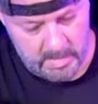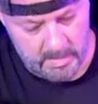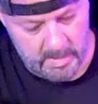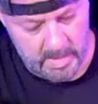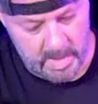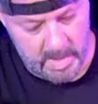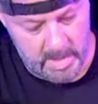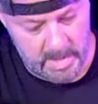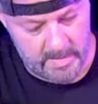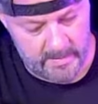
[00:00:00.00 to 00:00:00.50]
some
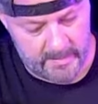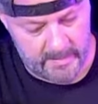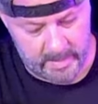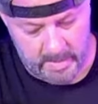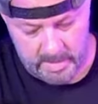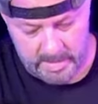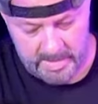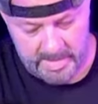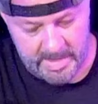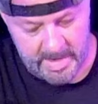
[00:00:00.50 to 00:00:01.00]
kind of
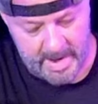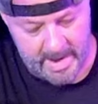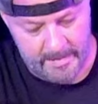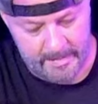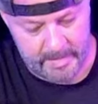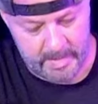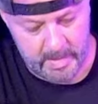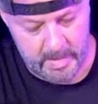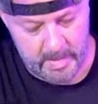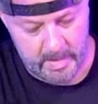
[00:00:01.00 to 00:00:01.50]

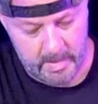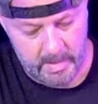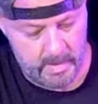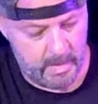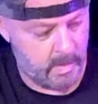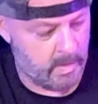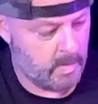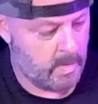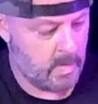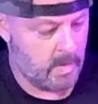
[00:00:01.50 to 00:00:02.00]
adapter.
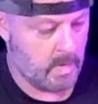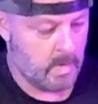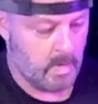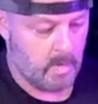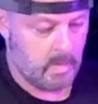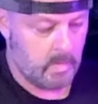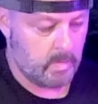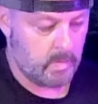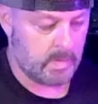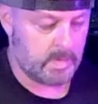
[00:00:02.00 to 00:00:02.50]

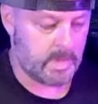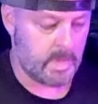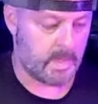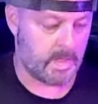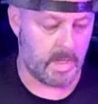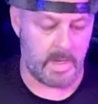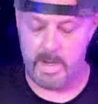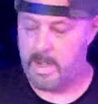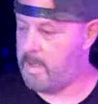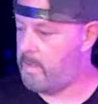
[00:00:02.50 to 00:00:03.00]
We'll
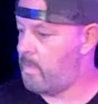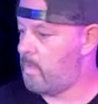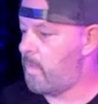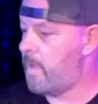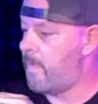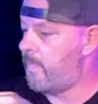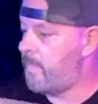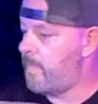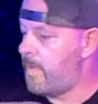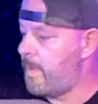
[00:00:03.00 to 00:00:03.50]
set that out of the
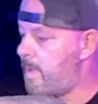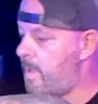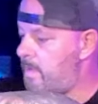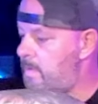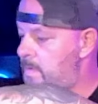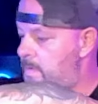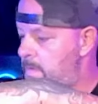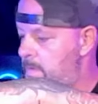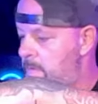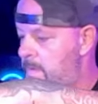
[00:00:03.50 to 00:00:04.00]
way for
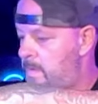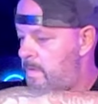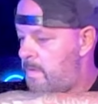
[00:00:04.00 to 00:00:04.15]
now.